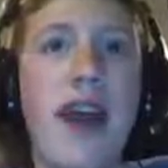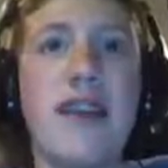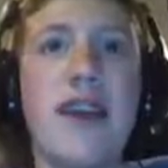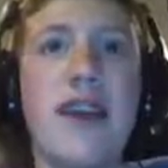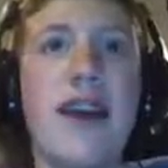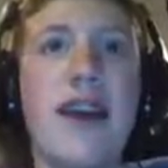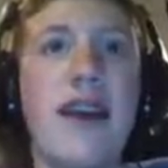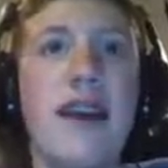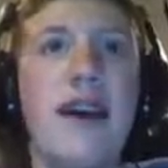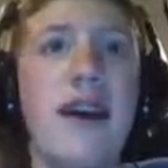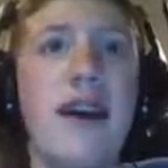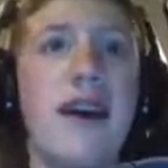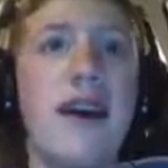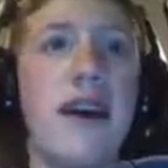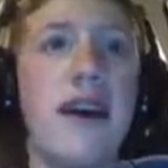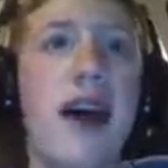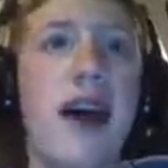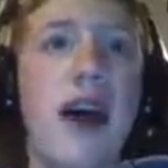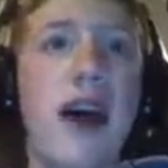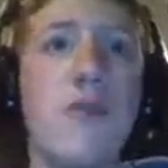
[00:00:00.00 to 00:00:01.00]
that uh,
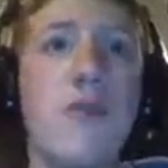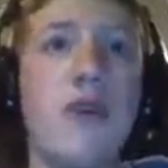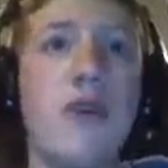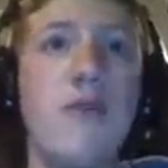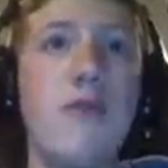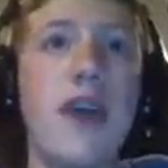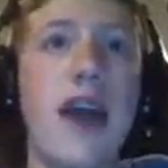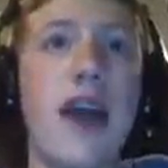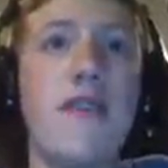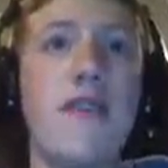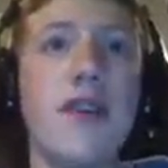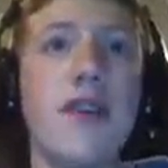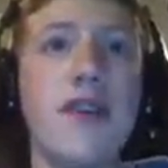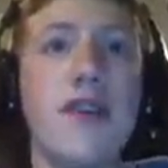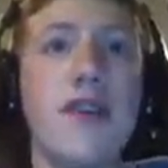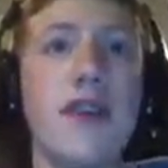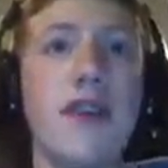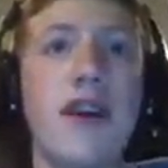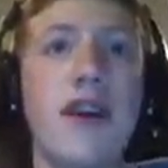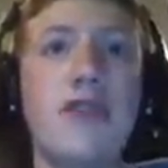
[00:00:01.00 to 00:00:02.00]
I will be having
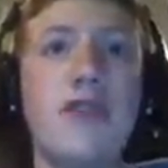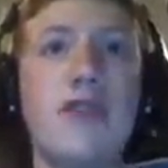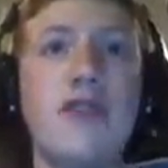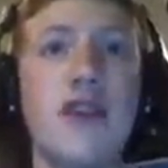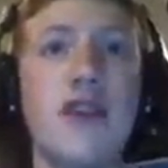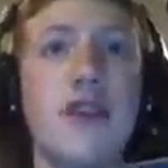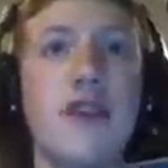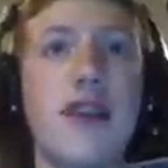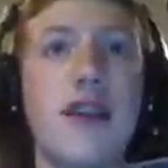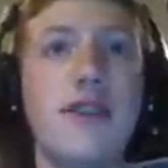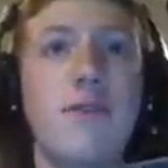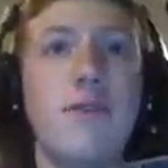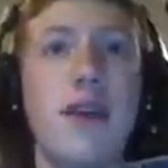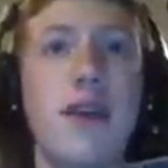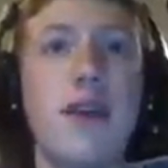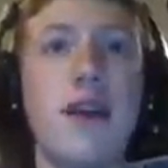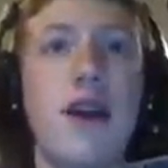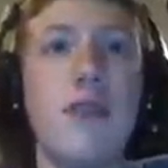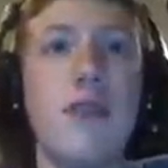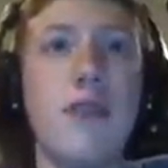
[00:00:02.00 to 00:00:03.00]
the Uncharted Let's
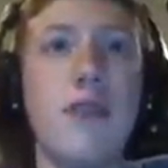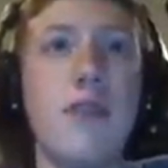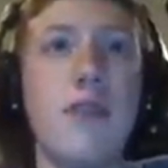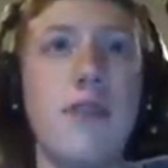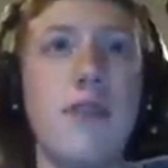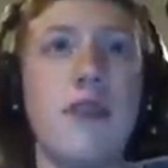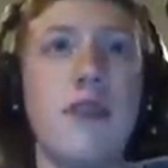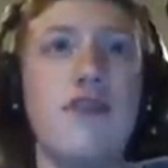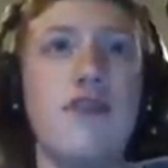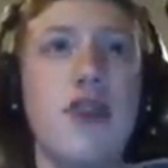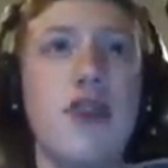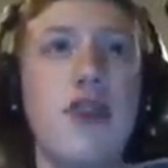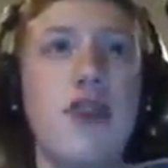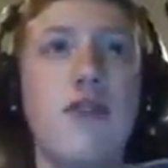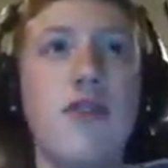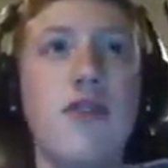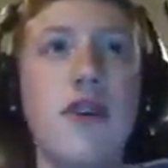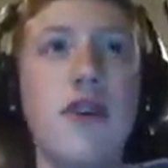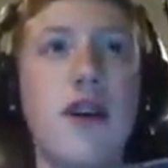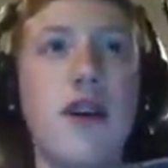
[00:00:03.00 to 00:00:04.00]
Play on my main
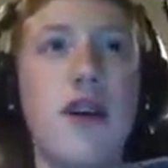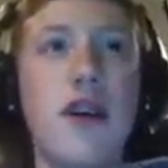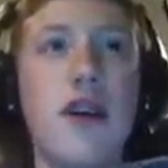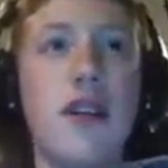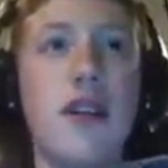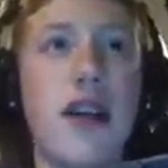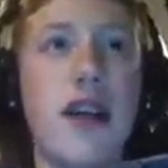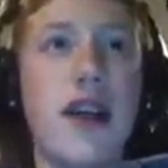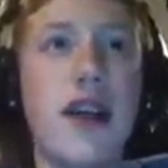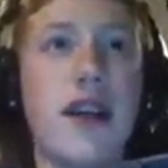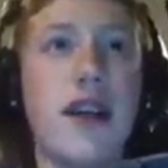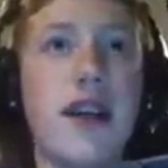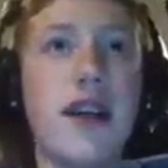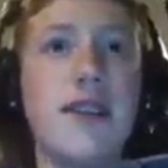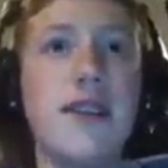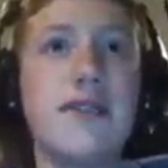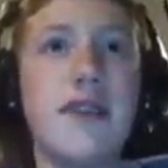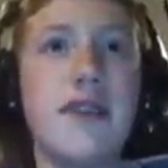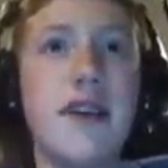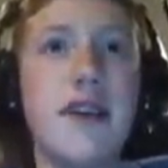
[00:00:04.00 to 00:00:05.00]
channel, like I
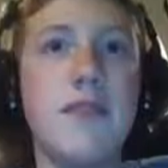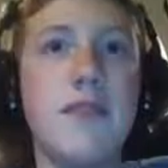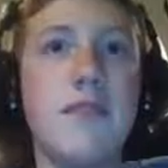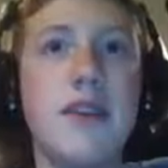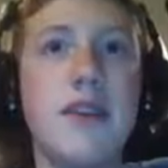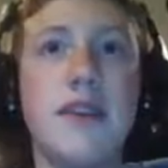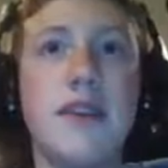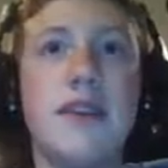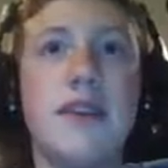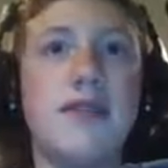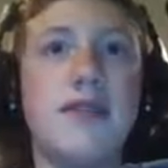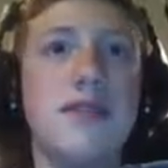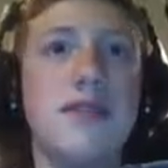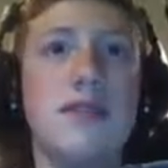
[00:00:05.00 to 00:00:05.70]
said, because